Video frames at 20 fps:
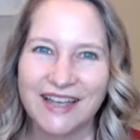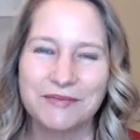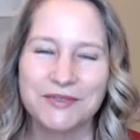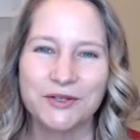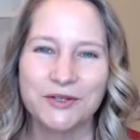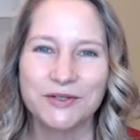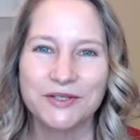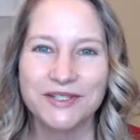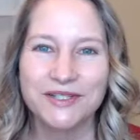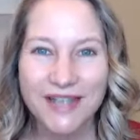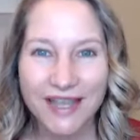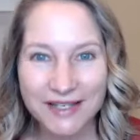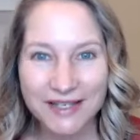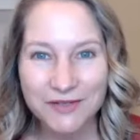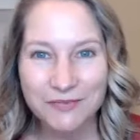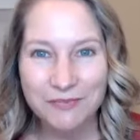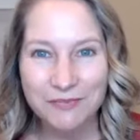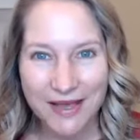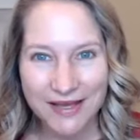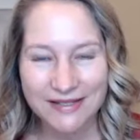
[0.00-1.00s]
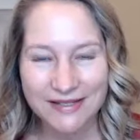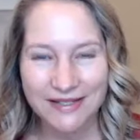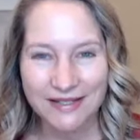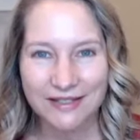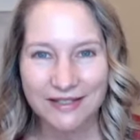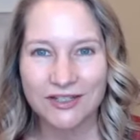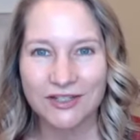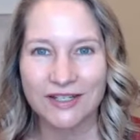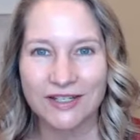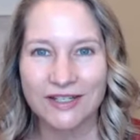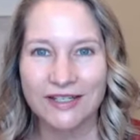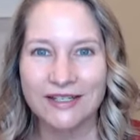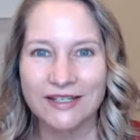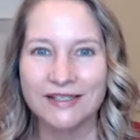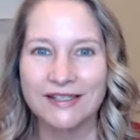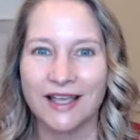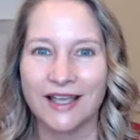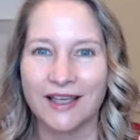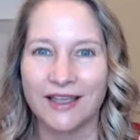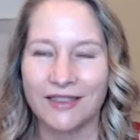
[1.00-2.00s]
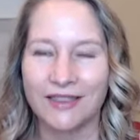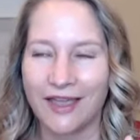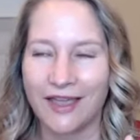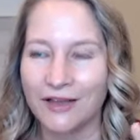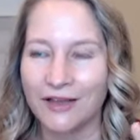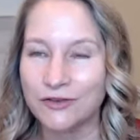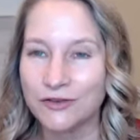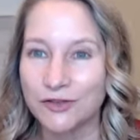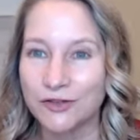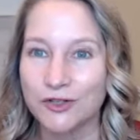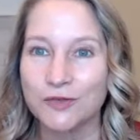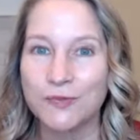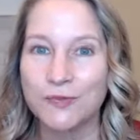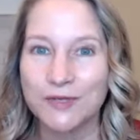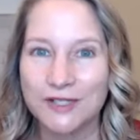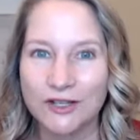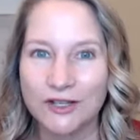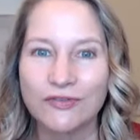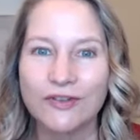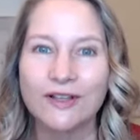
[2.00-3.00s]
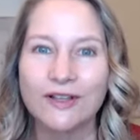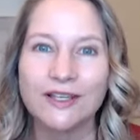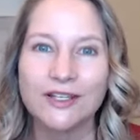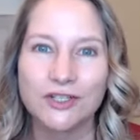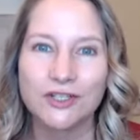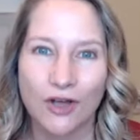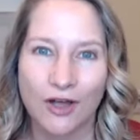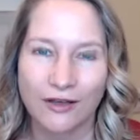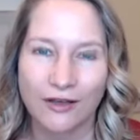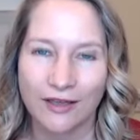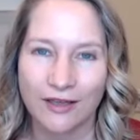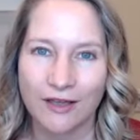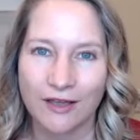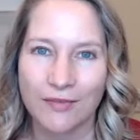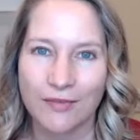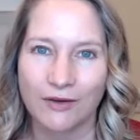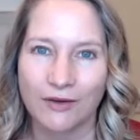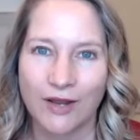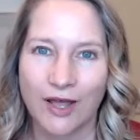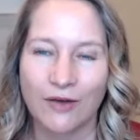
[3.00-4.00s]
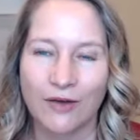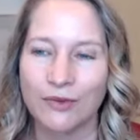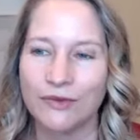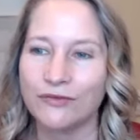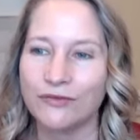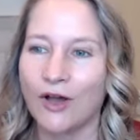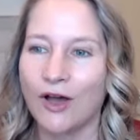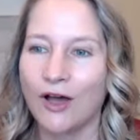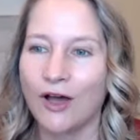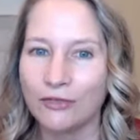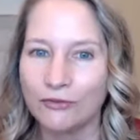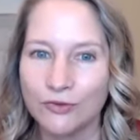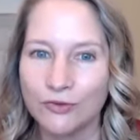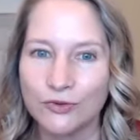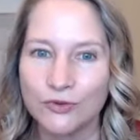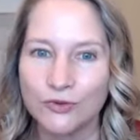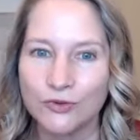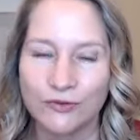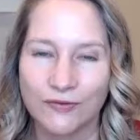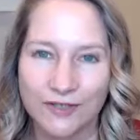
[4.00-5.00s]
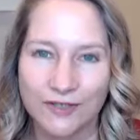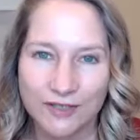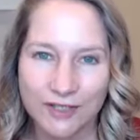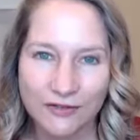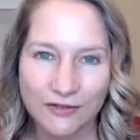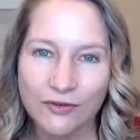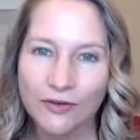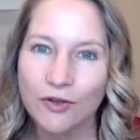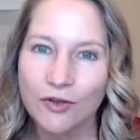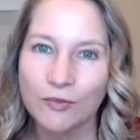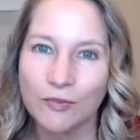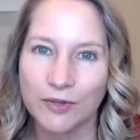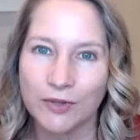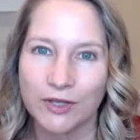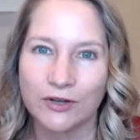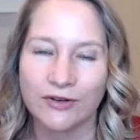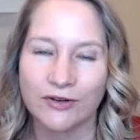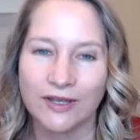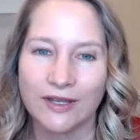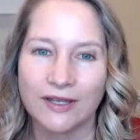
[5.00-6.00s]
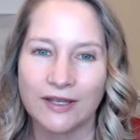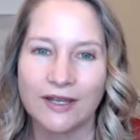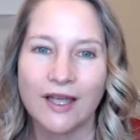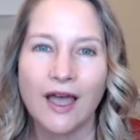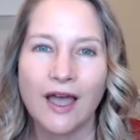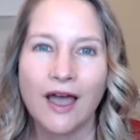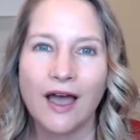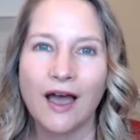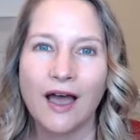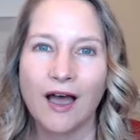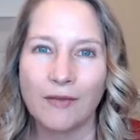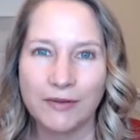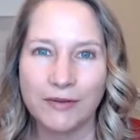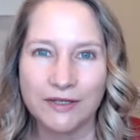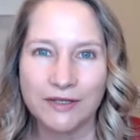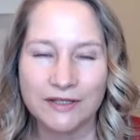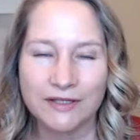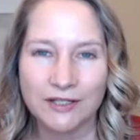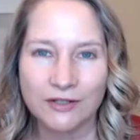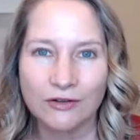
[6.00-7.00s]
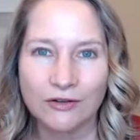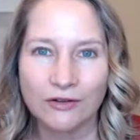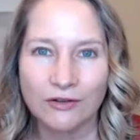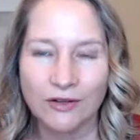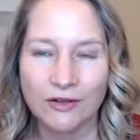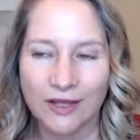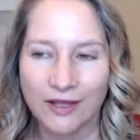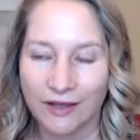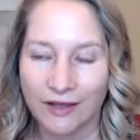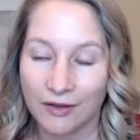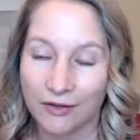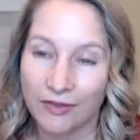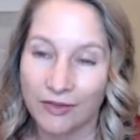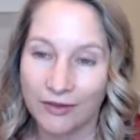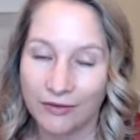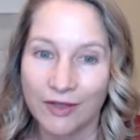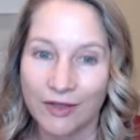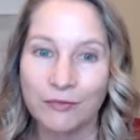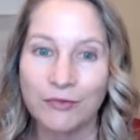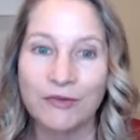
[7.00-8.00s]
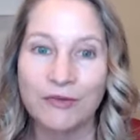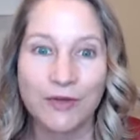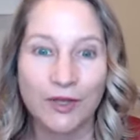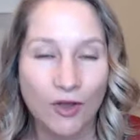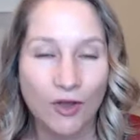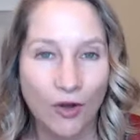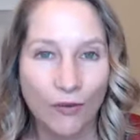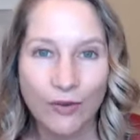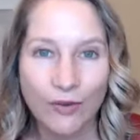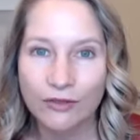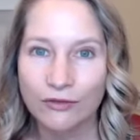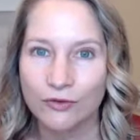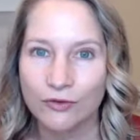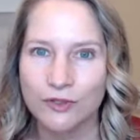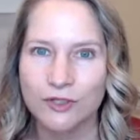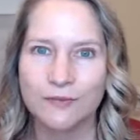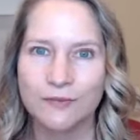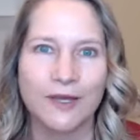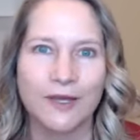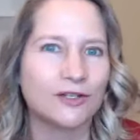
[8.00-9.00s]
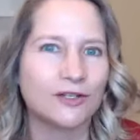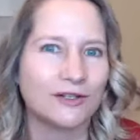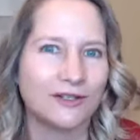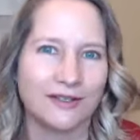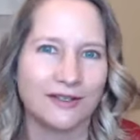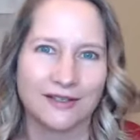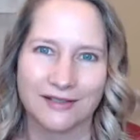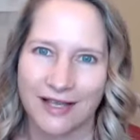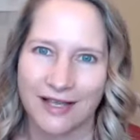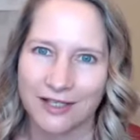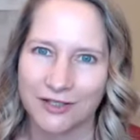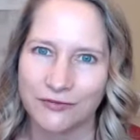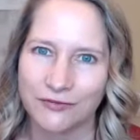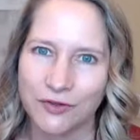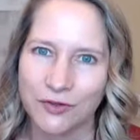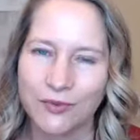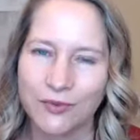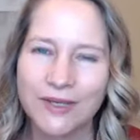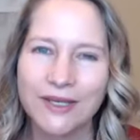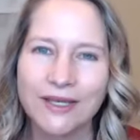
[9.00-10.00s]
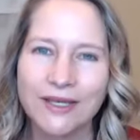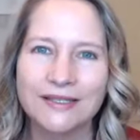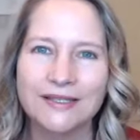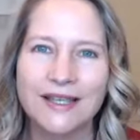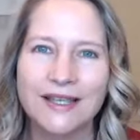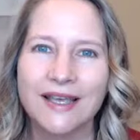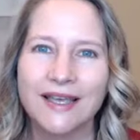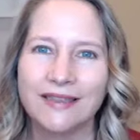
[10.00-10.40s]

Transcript: So today's message is the angels are specifically talking about how we've gone through sort of a difficult period up until that we've been going through, especially this last few weeks.